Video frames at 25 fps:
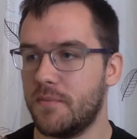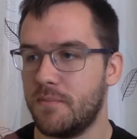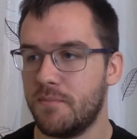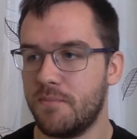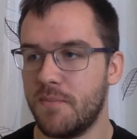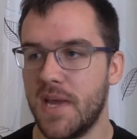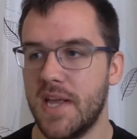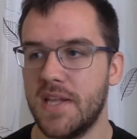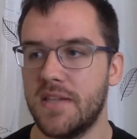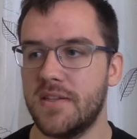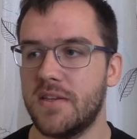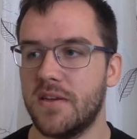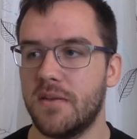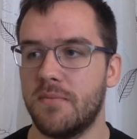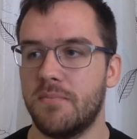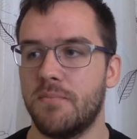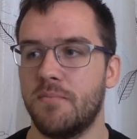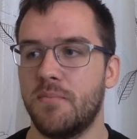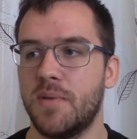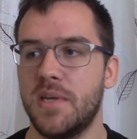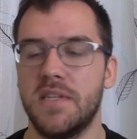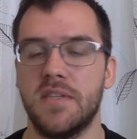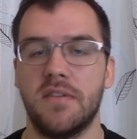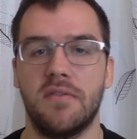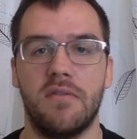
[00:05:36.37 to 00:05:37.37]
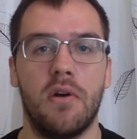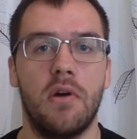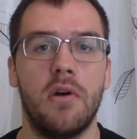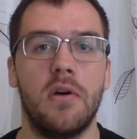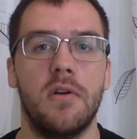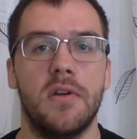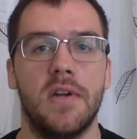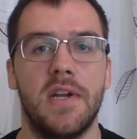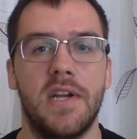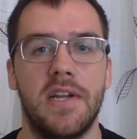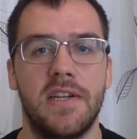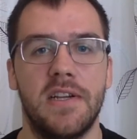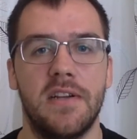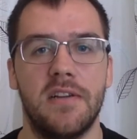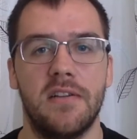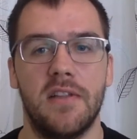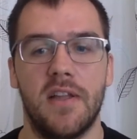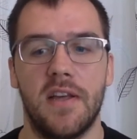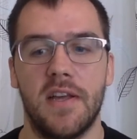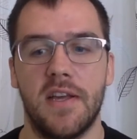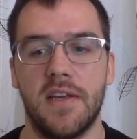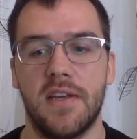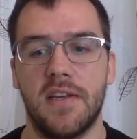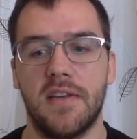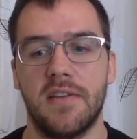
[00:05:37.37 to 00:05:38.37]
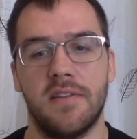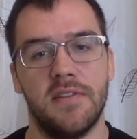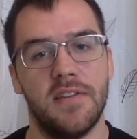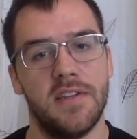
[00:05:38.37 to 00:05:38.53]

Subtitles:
made some piece of art and you're like,